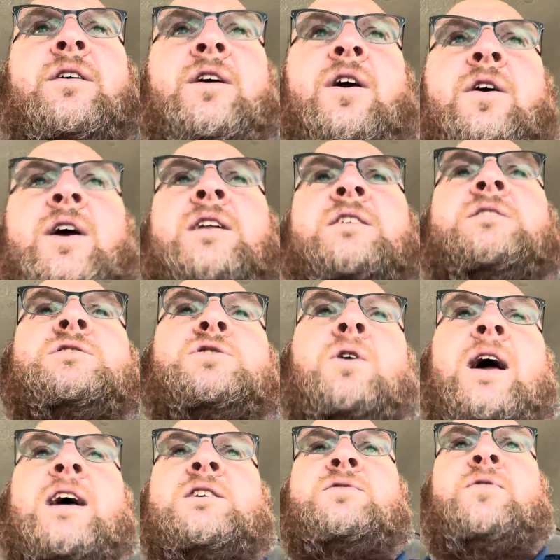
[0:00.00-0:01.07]
you can
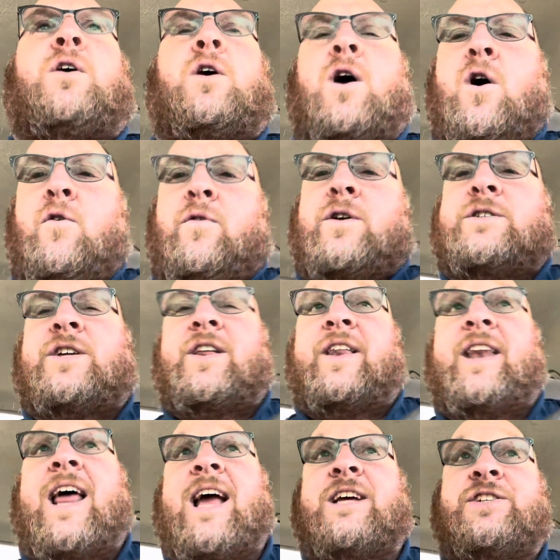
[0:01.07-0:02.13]
transfer over to the
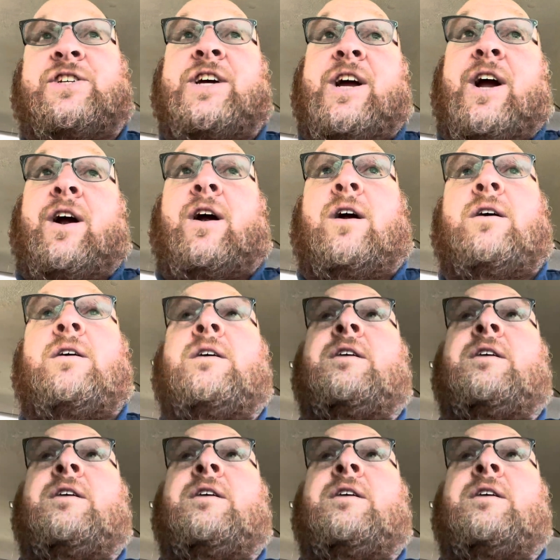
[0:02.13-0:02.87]
next year.